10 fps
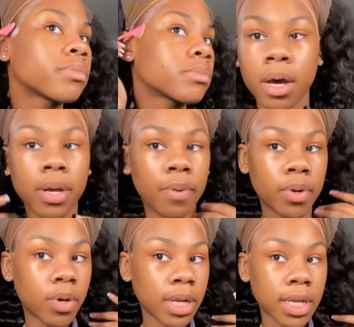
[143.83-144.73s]
Okay, we're
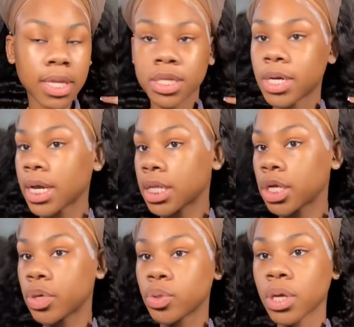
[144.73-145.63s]
gonna let that dry
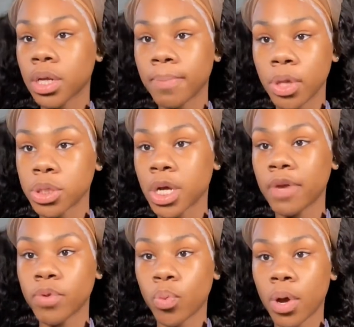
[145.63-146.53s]
clear. You can get a blow dry
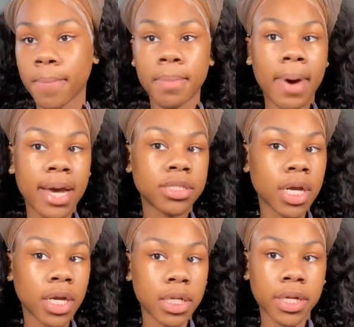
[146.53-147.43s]
if you want, but mine's
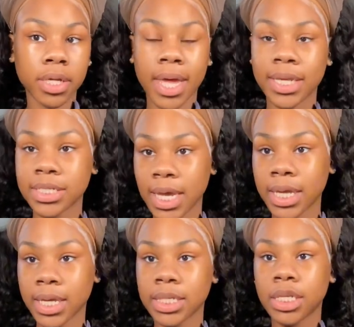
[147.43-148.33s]
dry clear in like
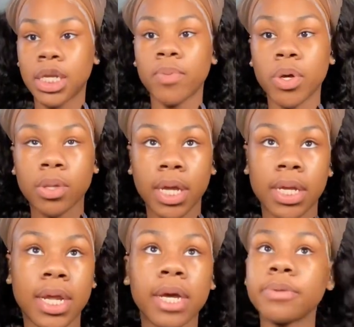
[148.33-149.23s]
seconds, and then we're gonna lay it down.